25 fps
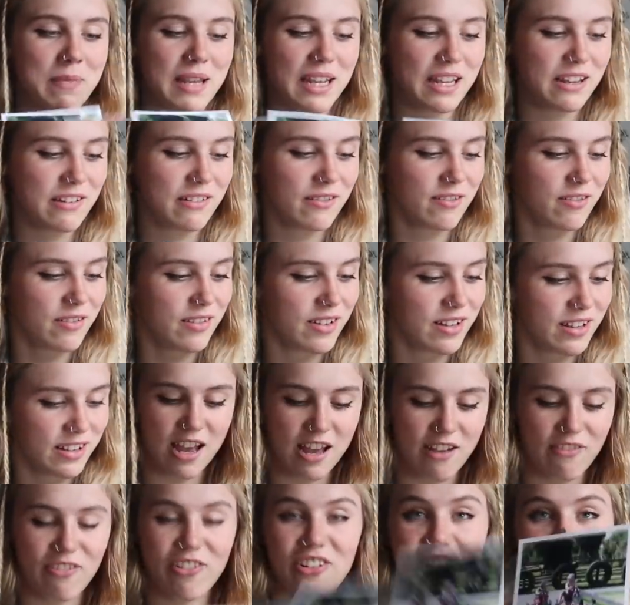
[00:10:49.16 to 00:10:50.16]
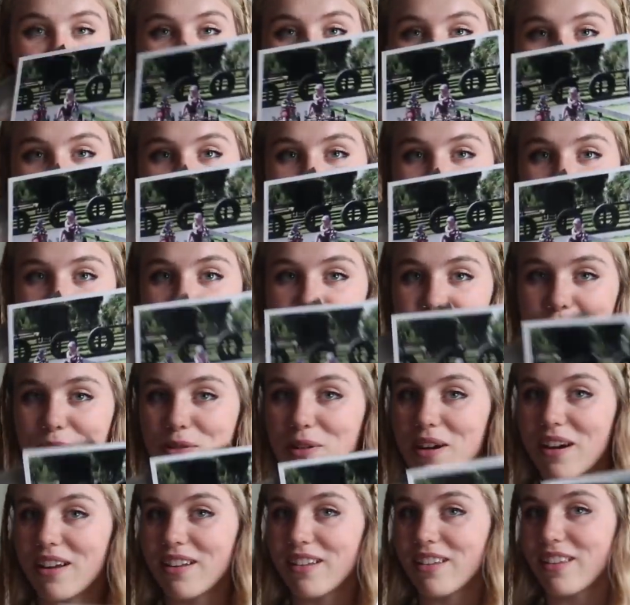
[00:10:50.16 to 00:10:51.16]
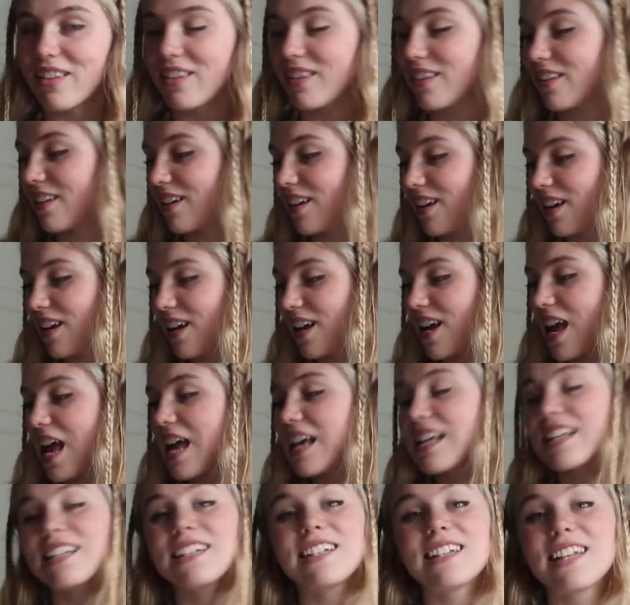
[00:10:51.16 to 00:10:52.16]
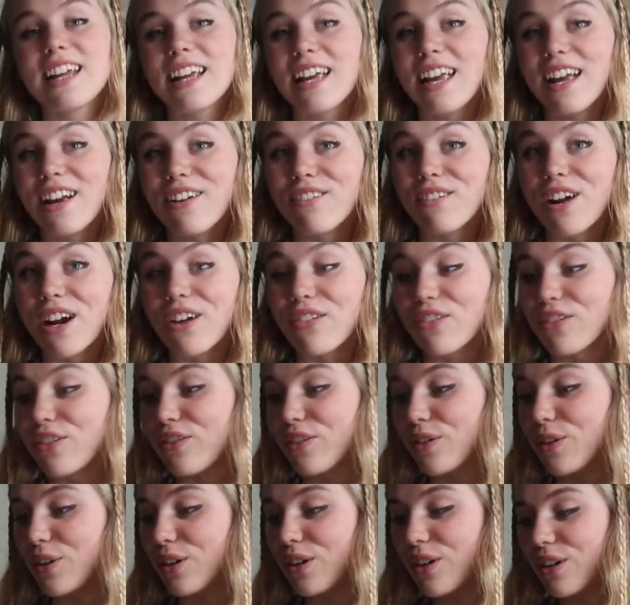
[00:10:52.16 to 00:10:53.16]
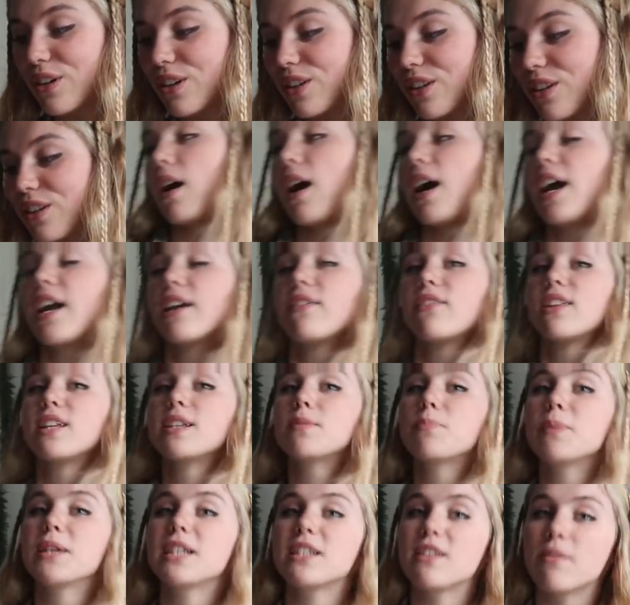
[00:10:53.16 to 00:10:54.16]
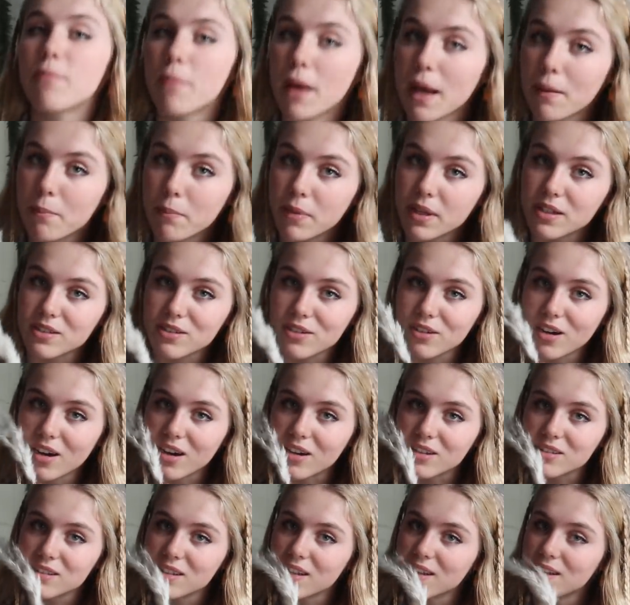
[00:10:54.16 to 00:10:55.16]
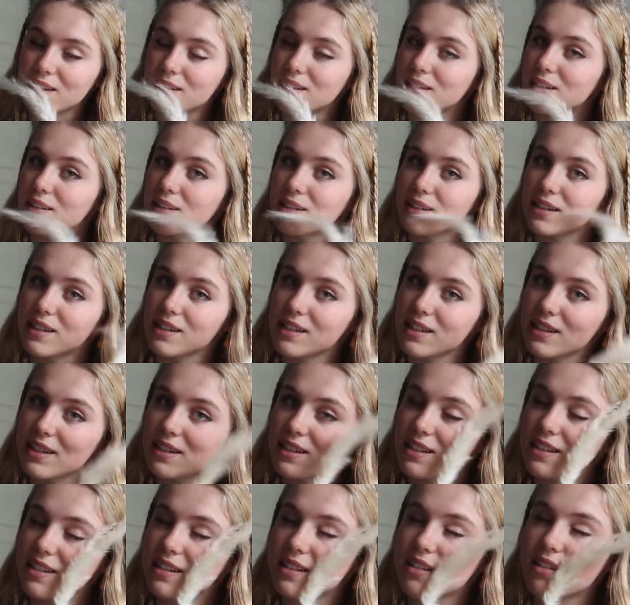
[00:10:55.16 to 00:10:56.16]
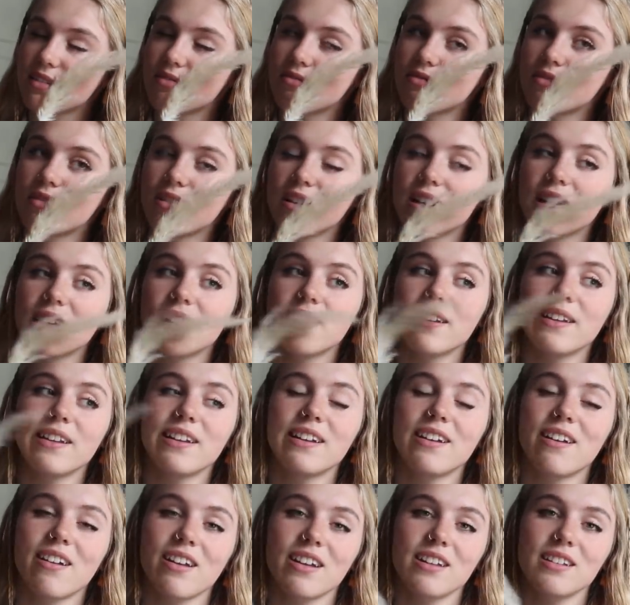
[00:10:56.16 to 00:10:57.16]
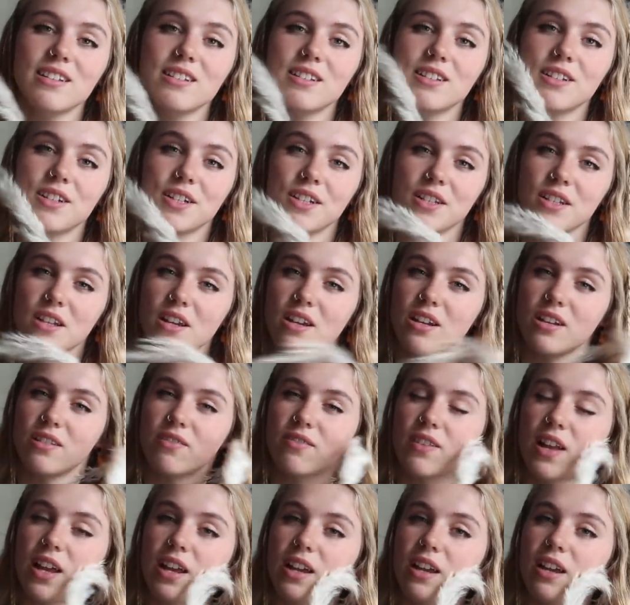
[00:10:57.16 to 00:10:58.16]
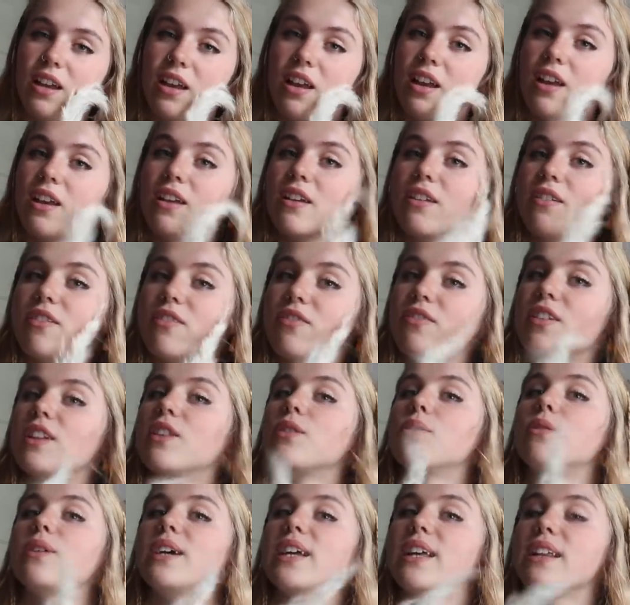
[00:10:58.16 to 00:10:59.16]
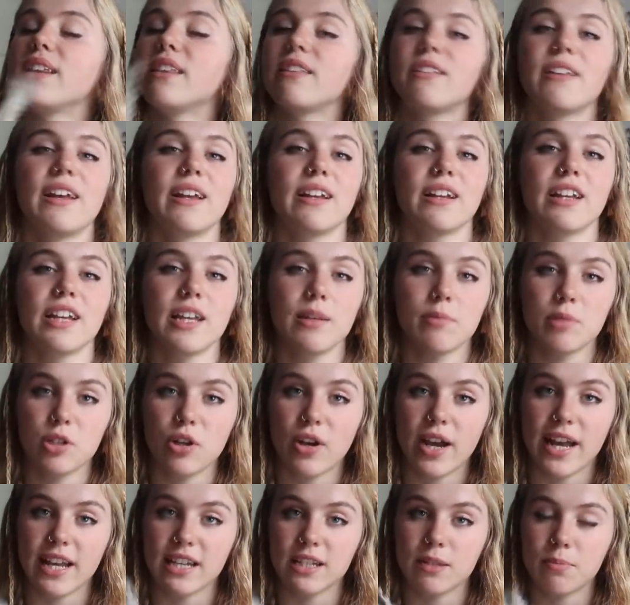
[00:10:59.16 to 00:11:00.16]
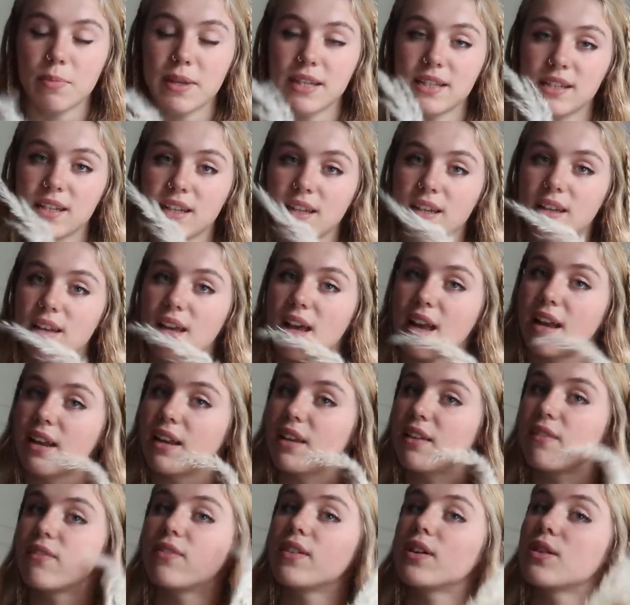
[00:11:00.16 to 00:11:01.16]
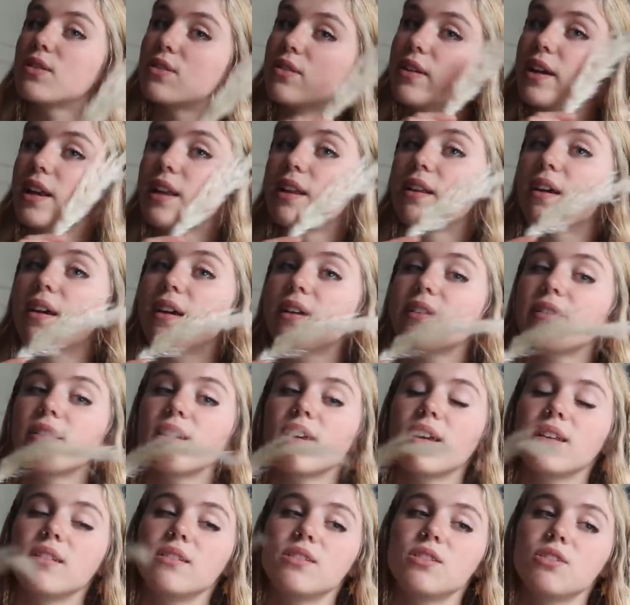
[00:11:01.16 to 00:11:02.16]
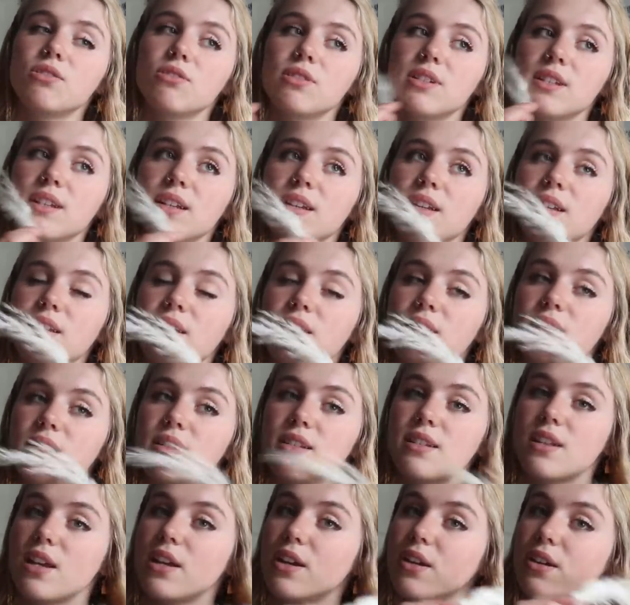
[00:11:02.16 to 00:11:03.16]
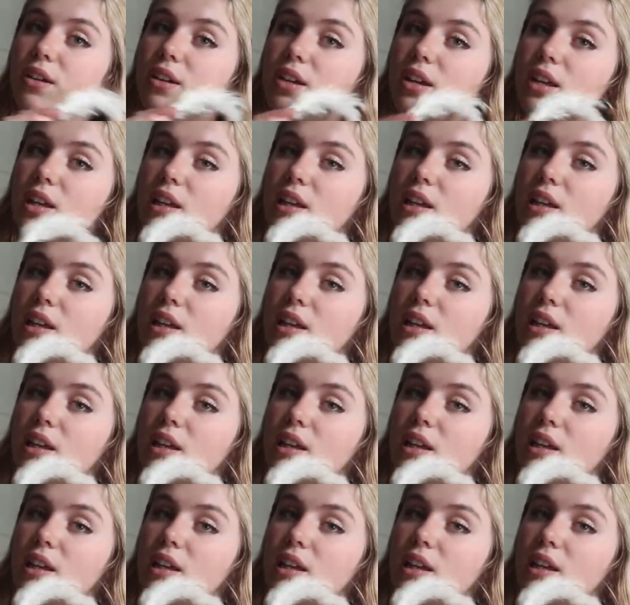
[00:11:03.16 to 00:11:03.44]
me of everything that's like worth sticking around for. I have this piece of pampas grass and it's really nice to just kind of like fiddle with, and it keeps your hands busy and it feels really nice against your skin, so